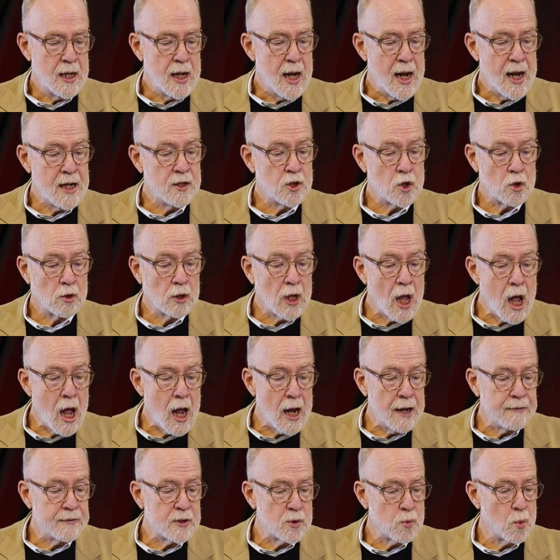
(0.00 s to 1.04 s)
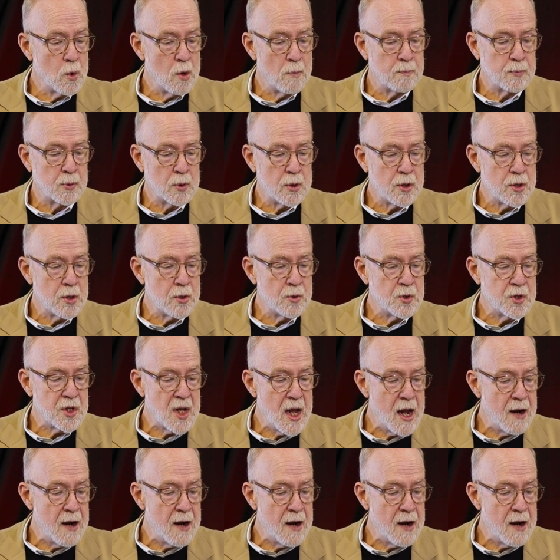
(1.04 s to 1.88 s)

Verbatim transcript: and your lives will produce